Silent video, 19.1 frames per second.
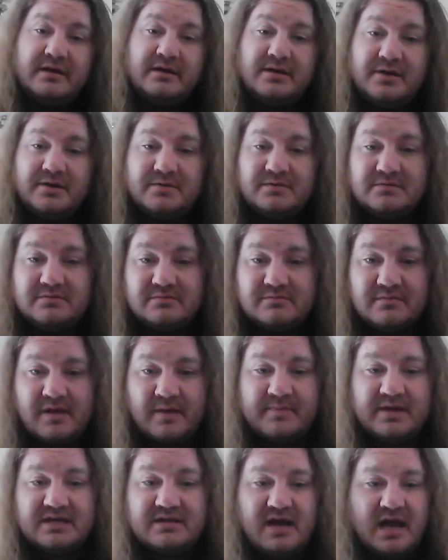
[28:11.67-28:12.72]

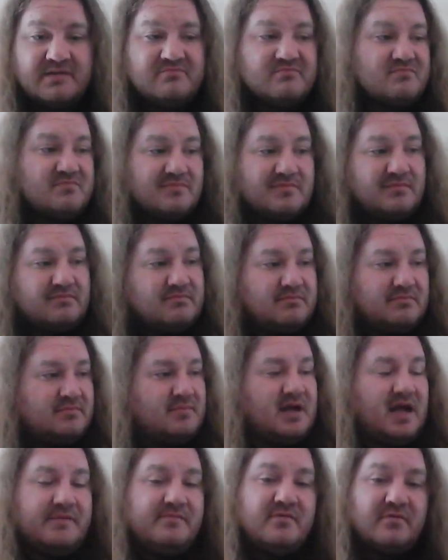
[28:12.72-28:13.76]
I mean, I'm
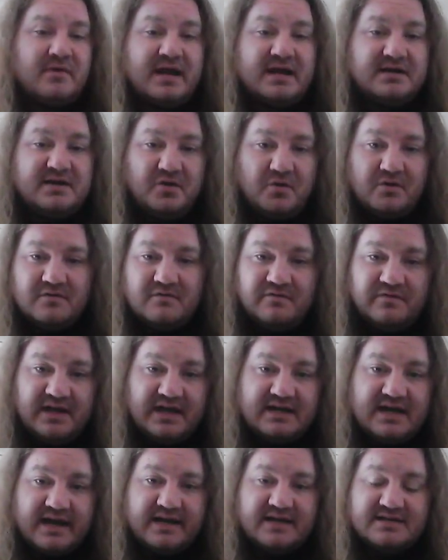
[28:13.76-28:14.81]
a Randy Orton
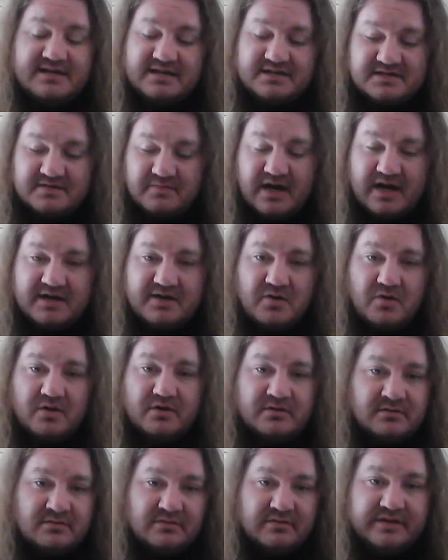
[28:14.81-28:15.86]
fan. I can dig some Randy
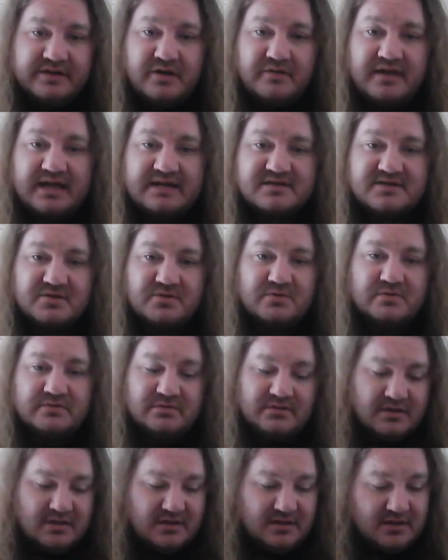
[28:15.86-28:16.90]
Orton. That's
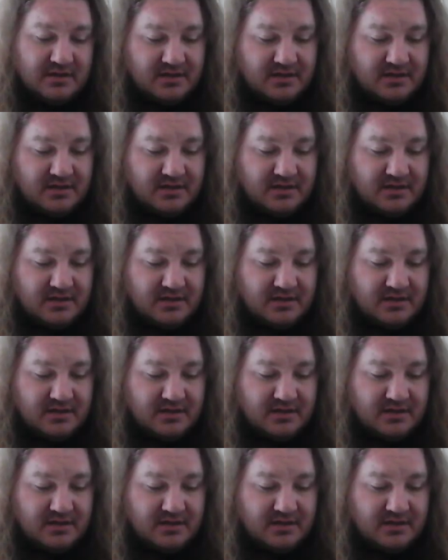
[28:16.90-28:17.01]
cool.